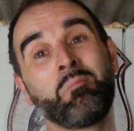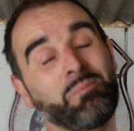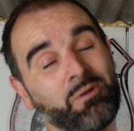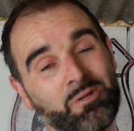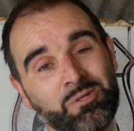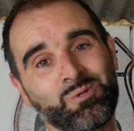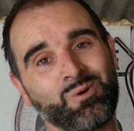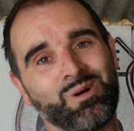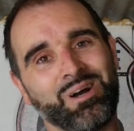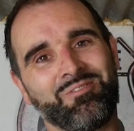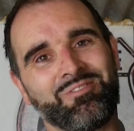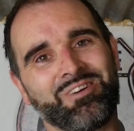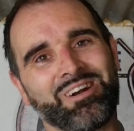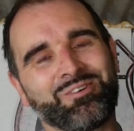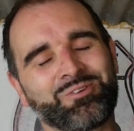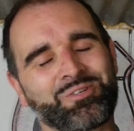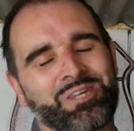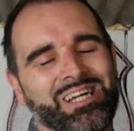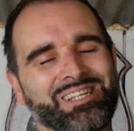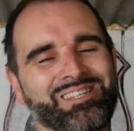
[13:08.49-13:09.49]
plus whatever
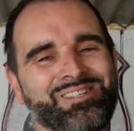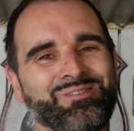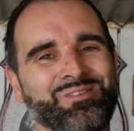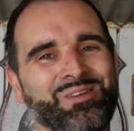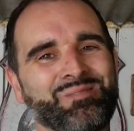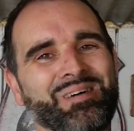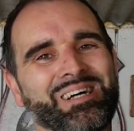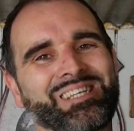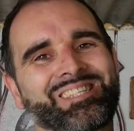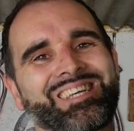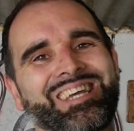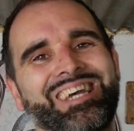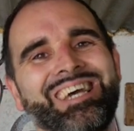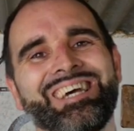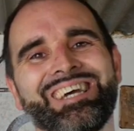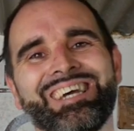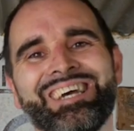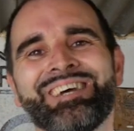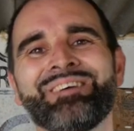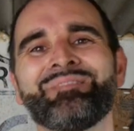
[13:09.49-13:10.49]
else you add to your
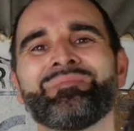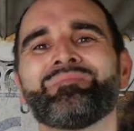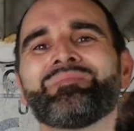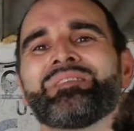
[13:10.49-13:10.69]
basket.